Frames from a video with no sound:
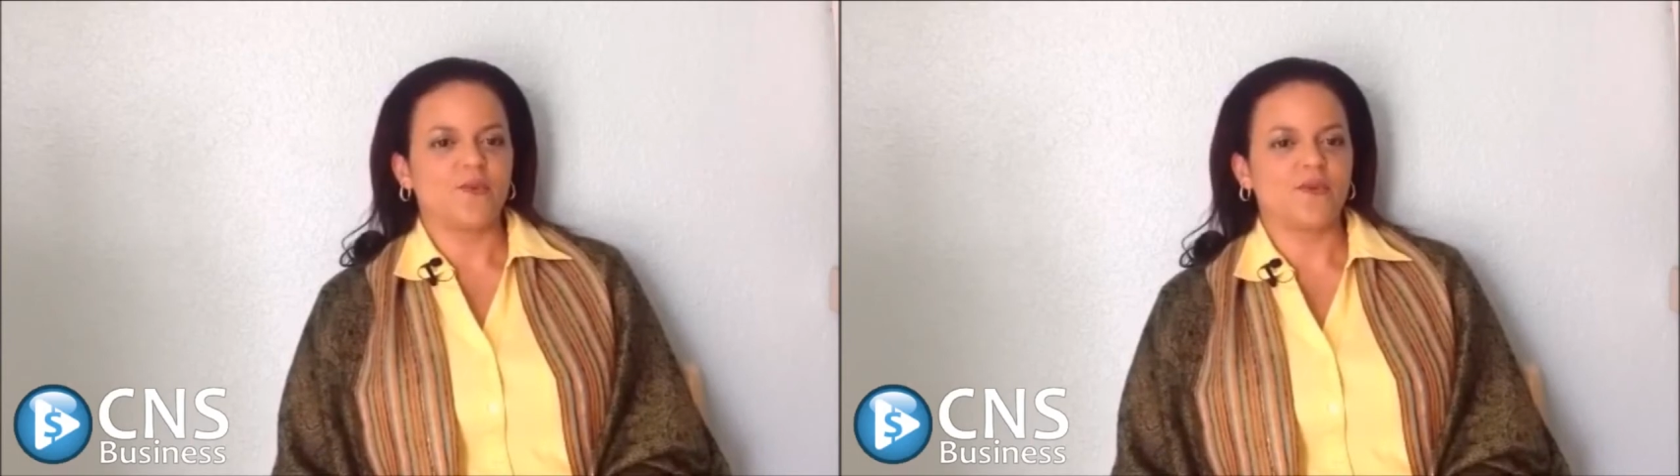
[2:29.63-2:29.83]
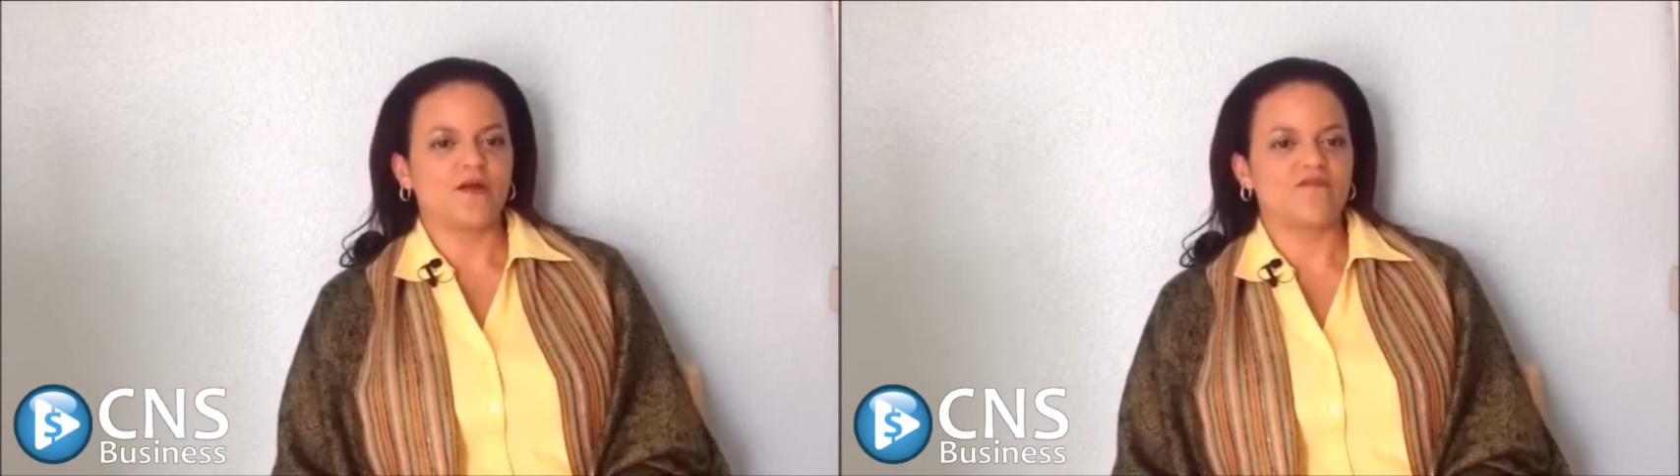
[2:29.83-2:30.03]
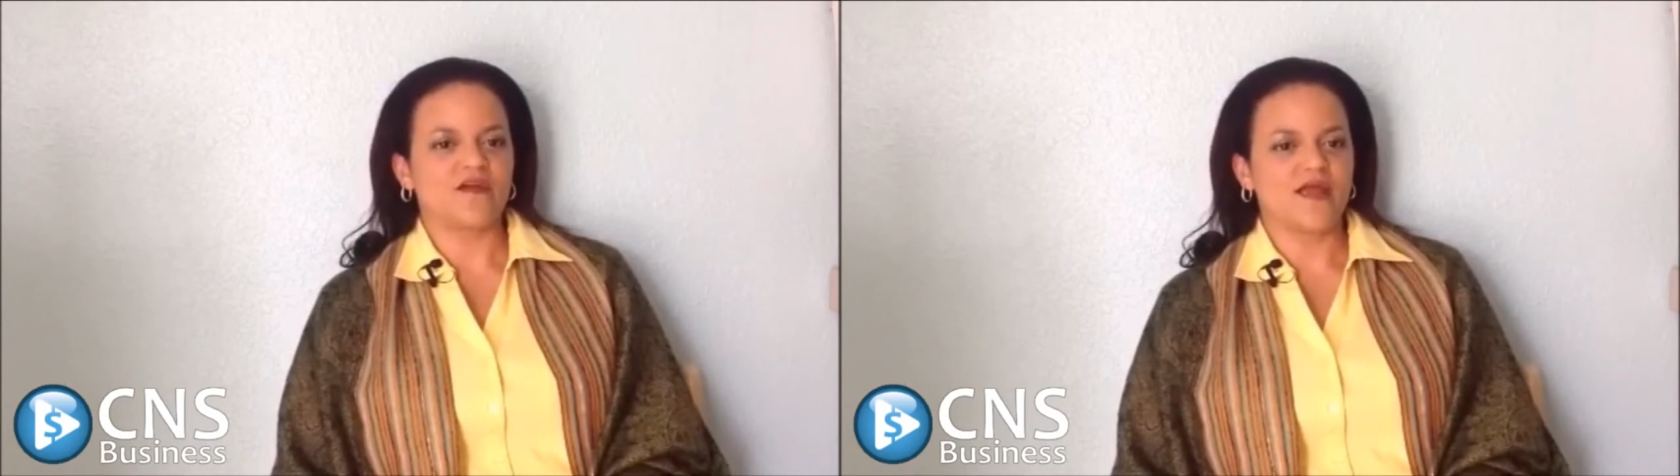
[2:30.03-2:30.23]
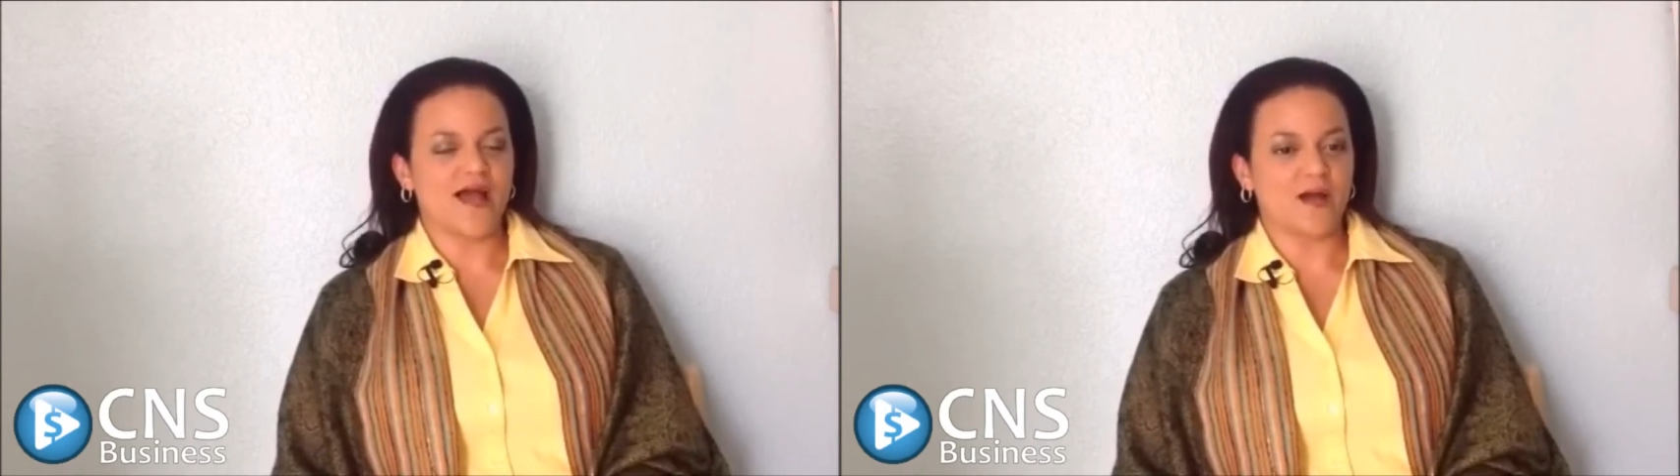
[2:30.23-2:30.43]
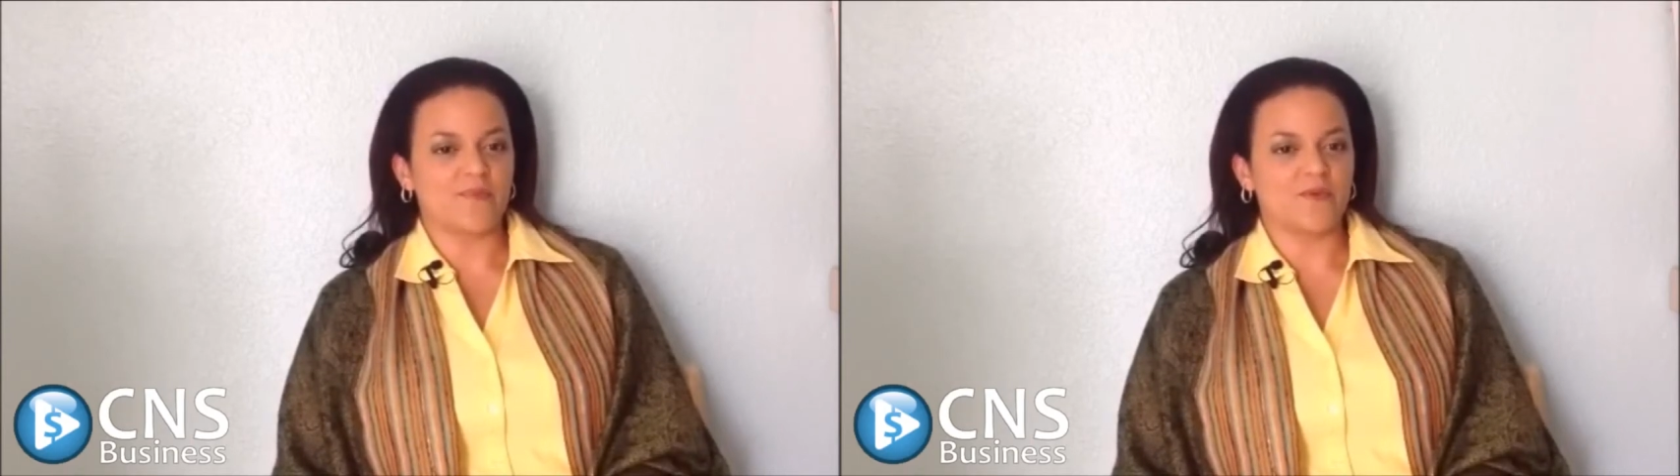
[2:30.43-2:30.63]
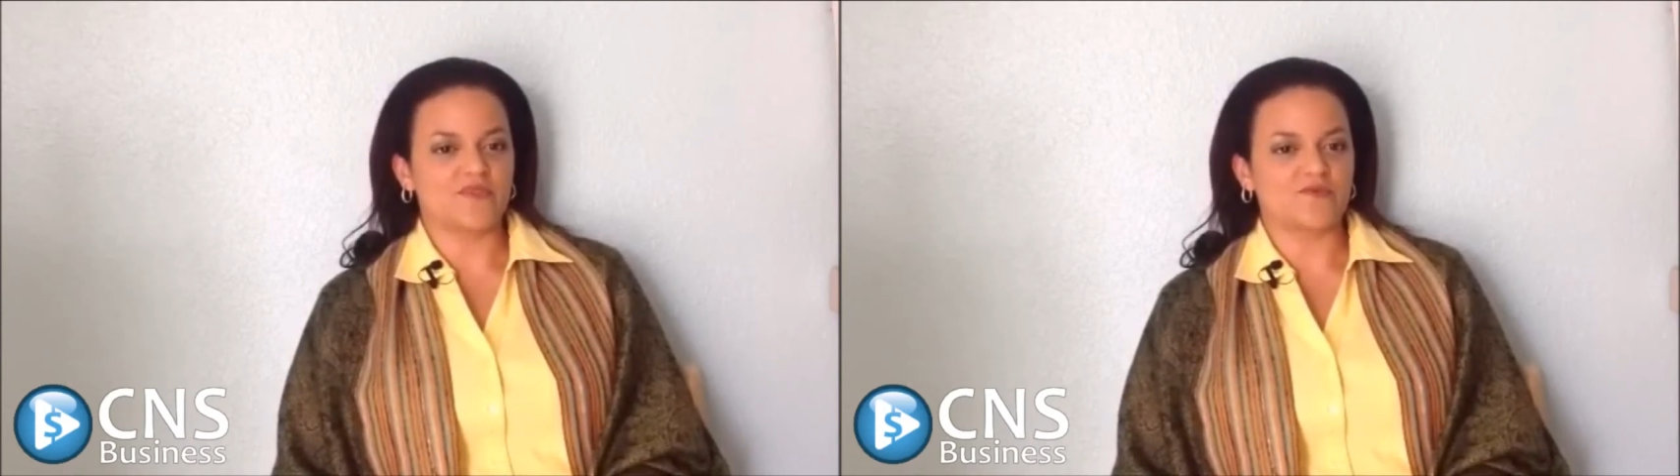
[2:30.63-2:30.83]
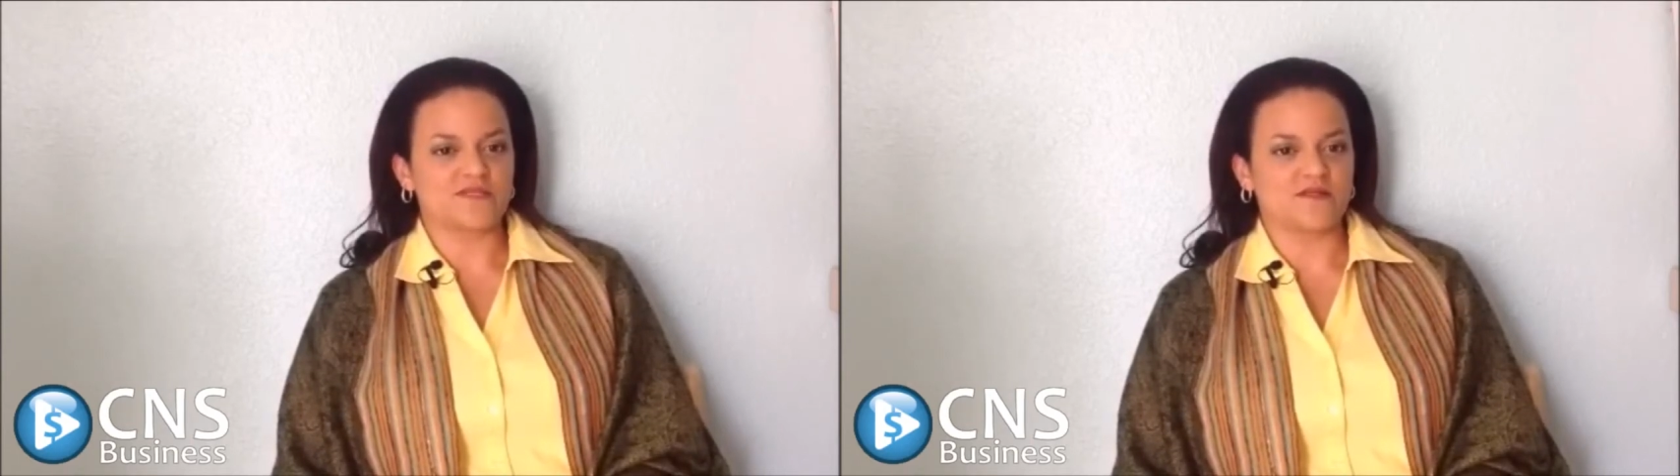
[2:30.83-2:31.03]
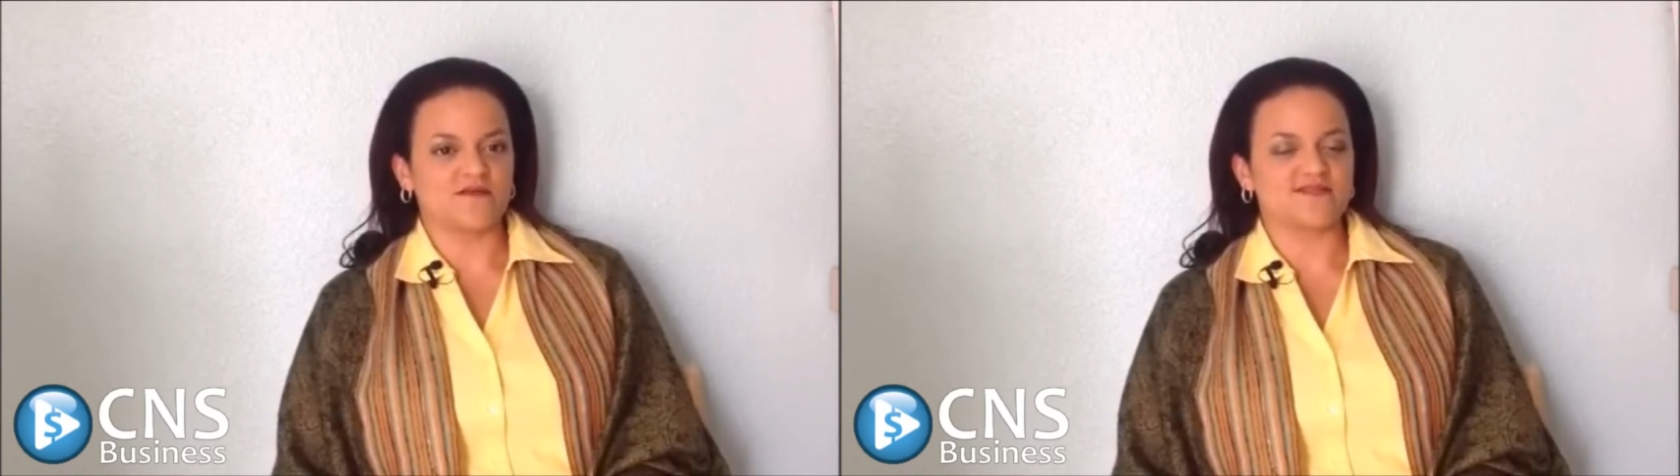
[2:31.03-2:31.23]
we are very happy with the
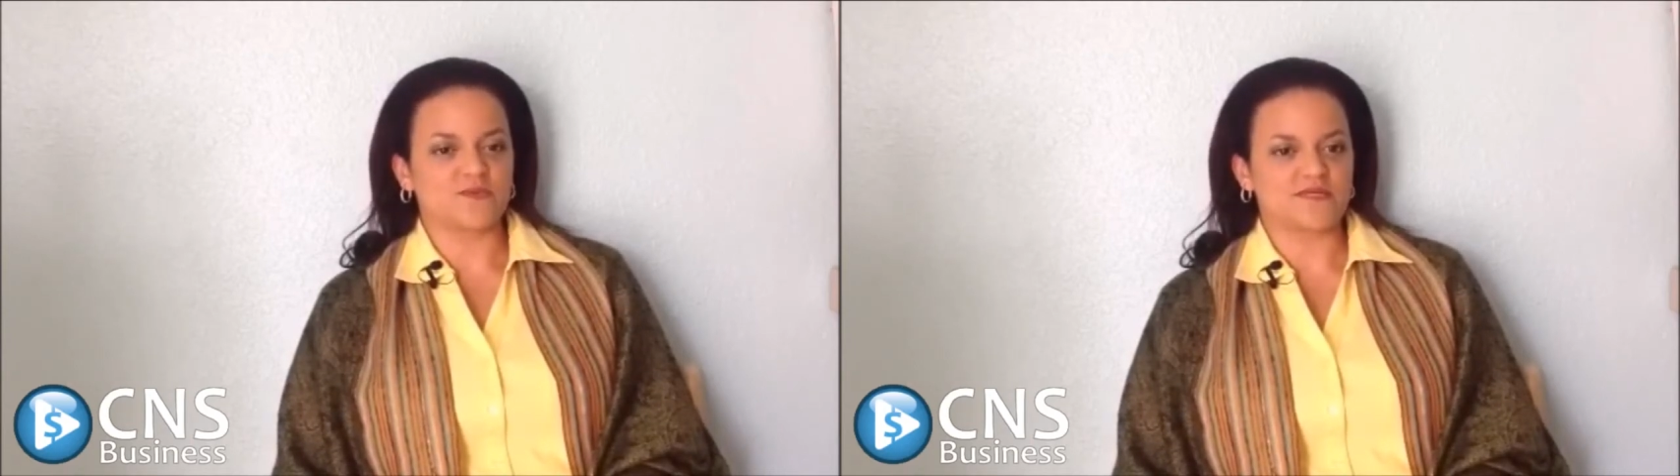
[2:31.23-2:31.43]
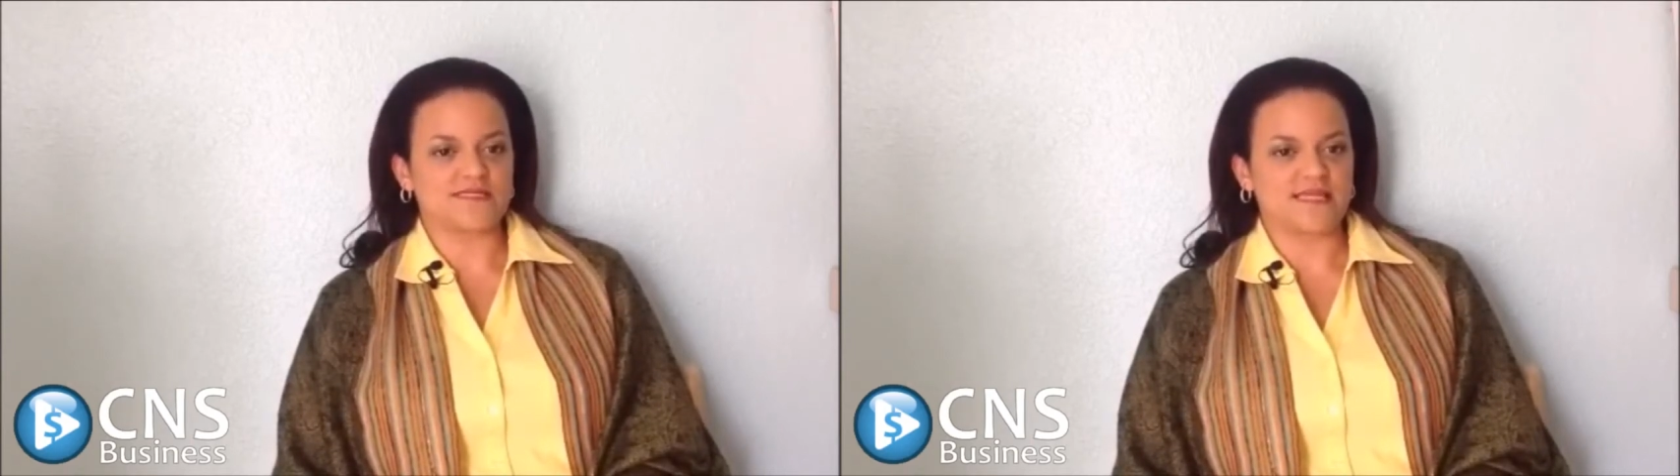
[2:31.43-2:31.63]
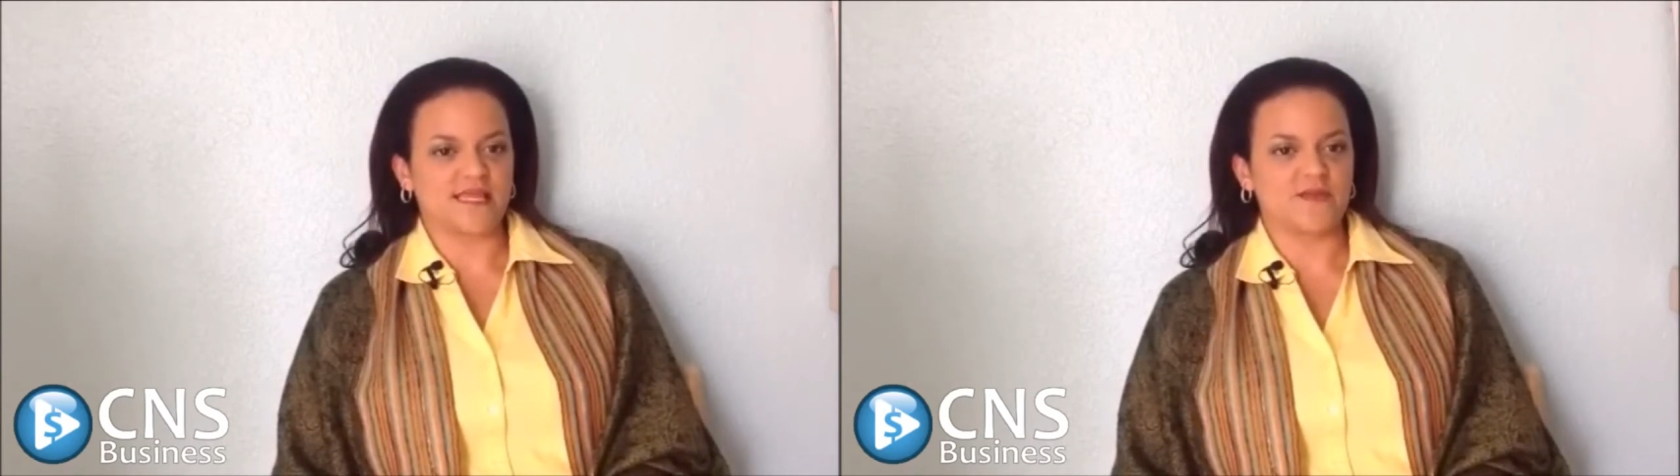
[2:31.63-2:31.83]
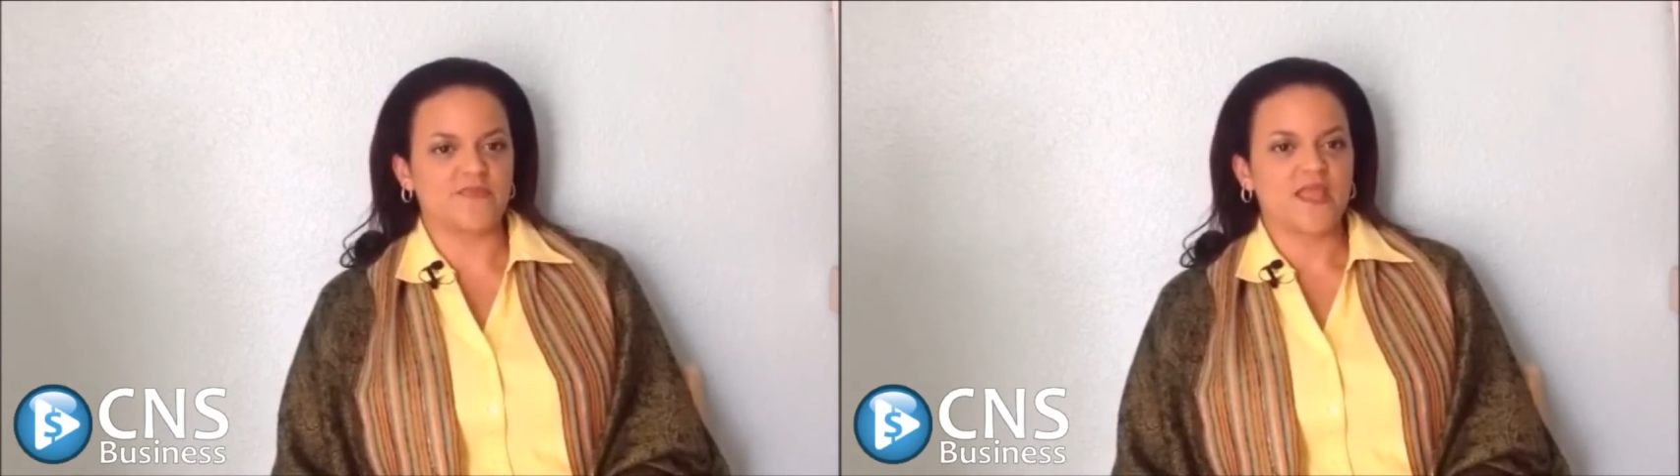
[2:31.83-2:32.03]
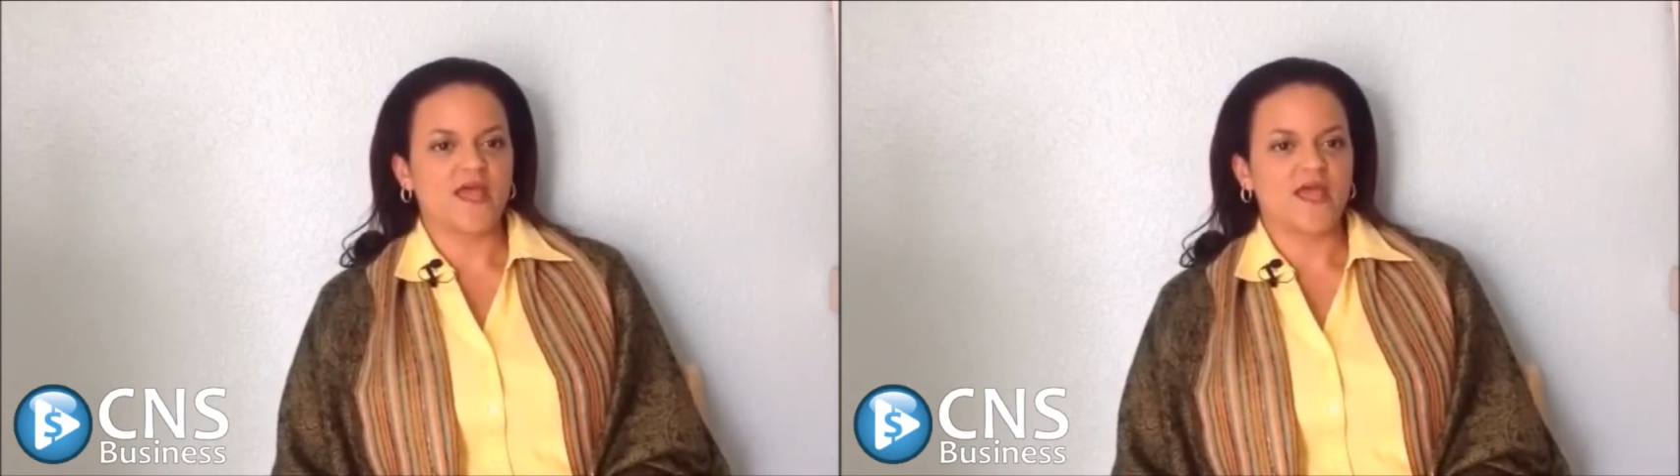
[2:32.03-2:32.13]
results that we're seeing,